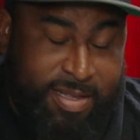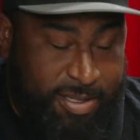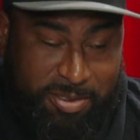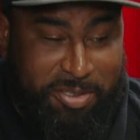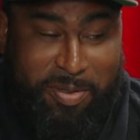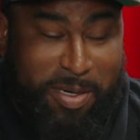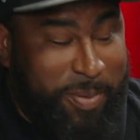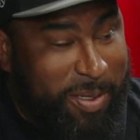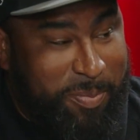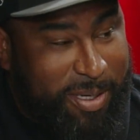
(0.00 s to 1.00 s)
I still do direct
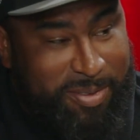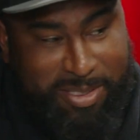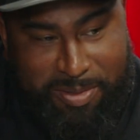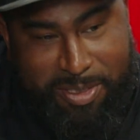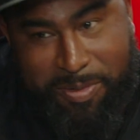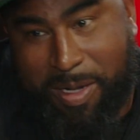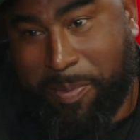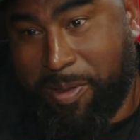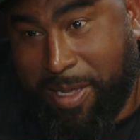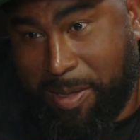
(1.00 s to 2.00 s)
mail, but I was doing direct
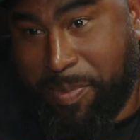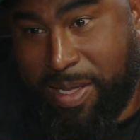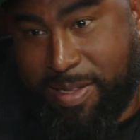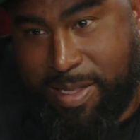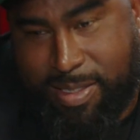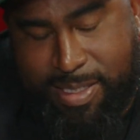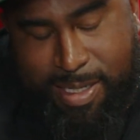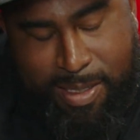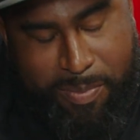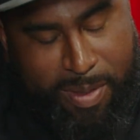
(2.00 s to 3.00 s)
mail campaigns at the
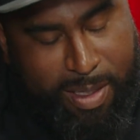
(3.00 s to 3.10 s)
time,